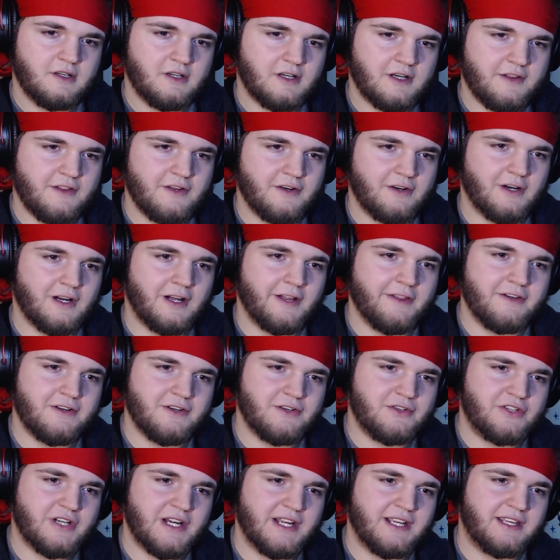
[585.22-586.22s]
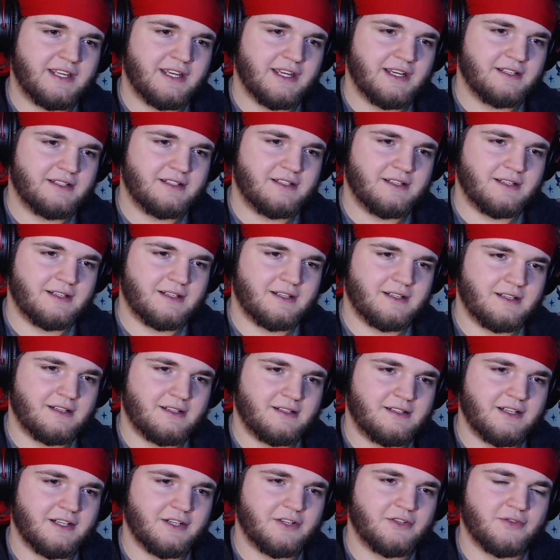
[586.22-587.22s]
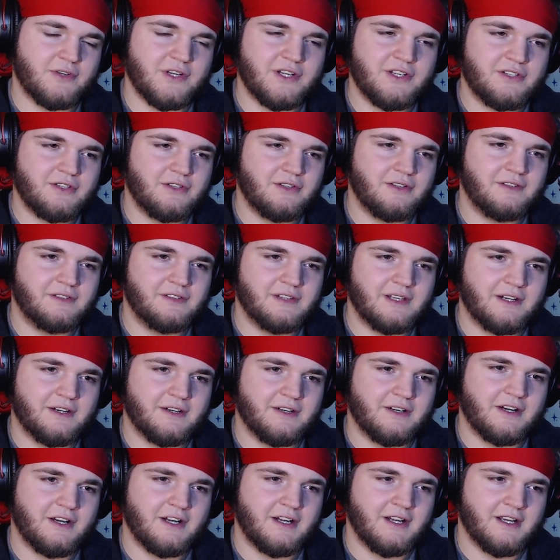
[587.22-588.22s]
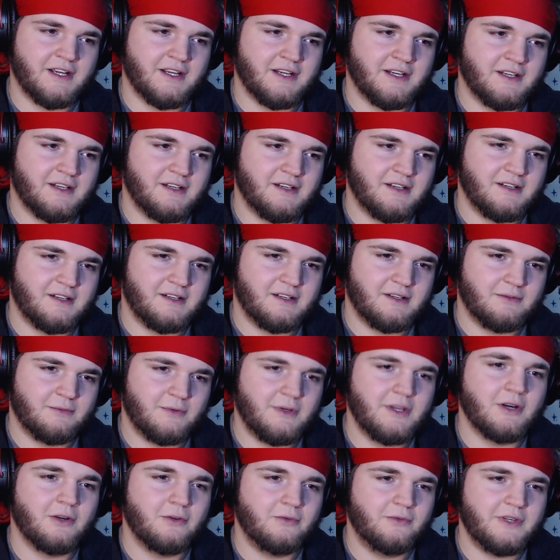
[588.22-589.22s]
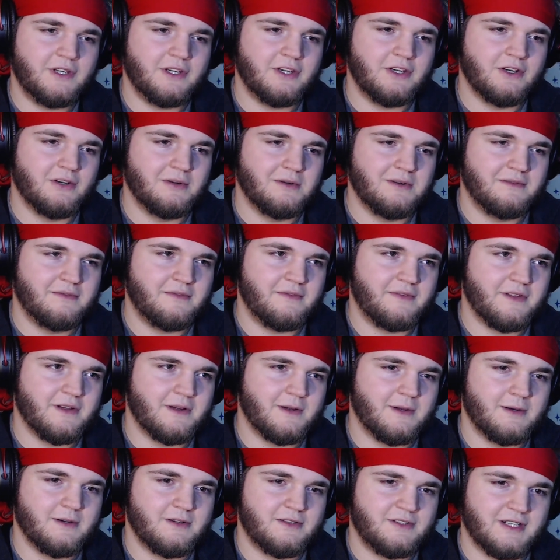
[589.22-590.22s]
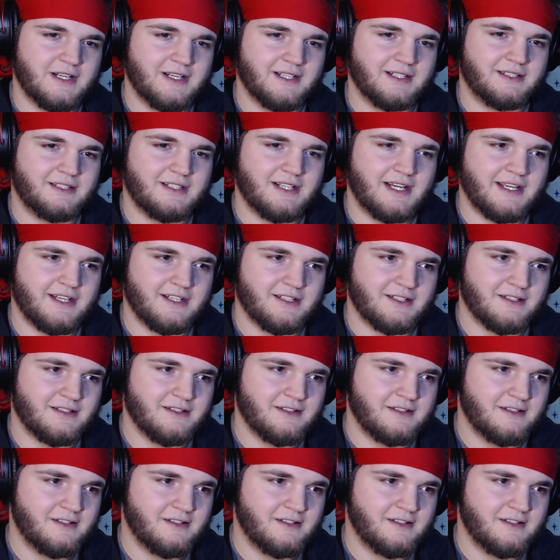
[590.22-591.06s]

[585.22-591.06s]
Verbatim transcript: Are there other gigantic creatures that are not... We only know of the giant titan.